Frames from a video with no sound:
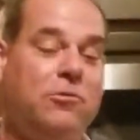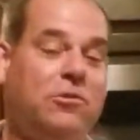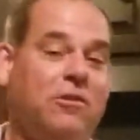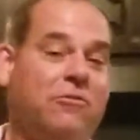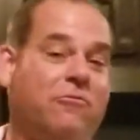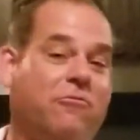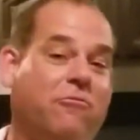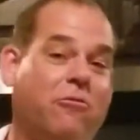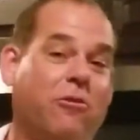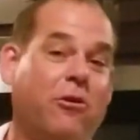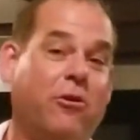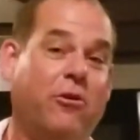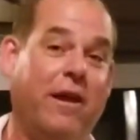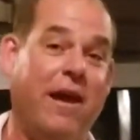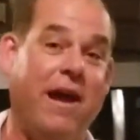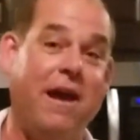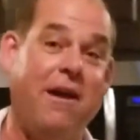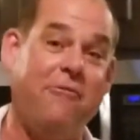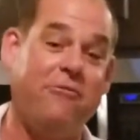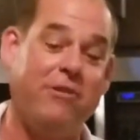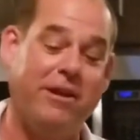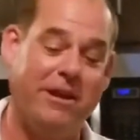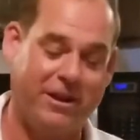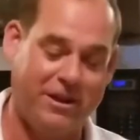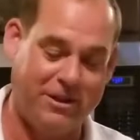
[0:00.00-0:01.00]
the fruit.
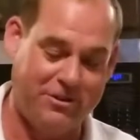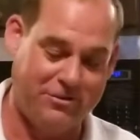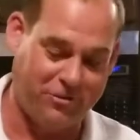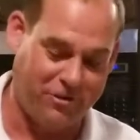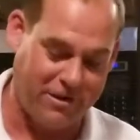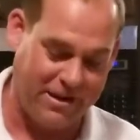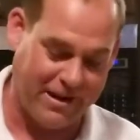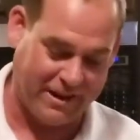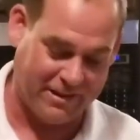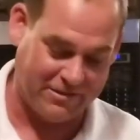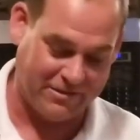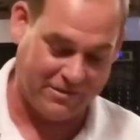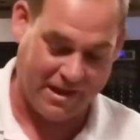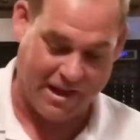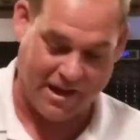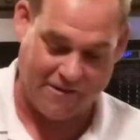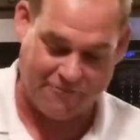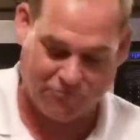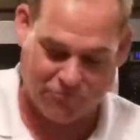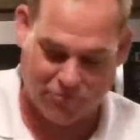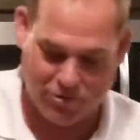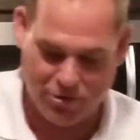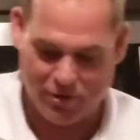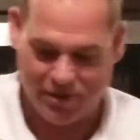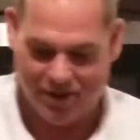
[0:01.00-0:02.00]
Every good drink has got
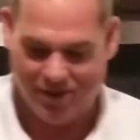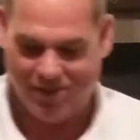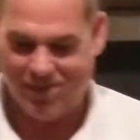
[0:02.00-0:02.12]
fruit in it.